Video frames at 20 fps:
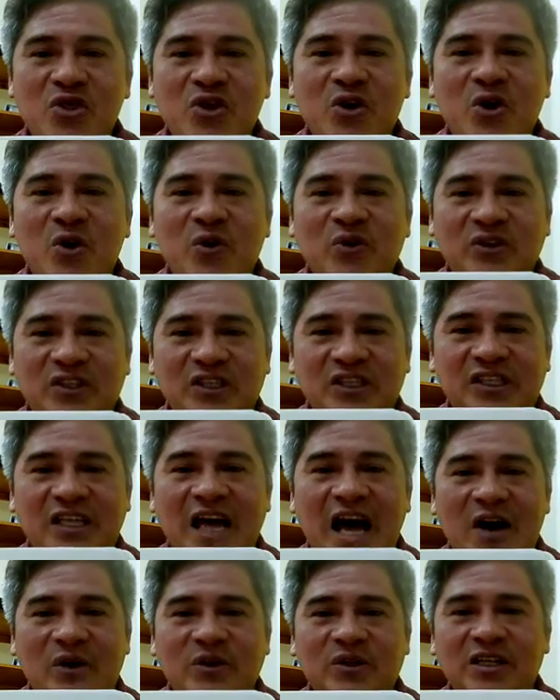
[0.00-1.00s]
throat
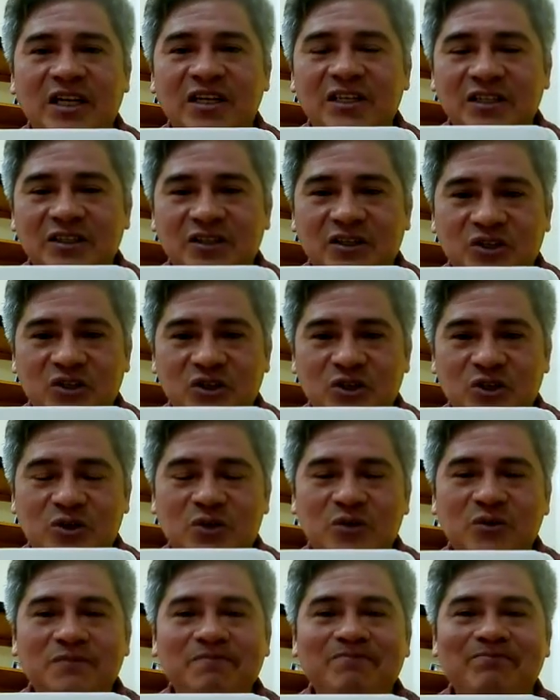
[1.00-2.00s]
sound, and it is
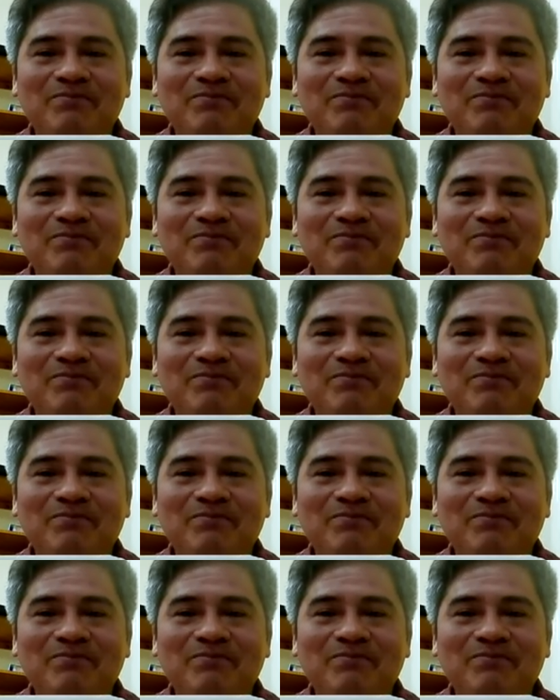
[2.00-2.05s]
true.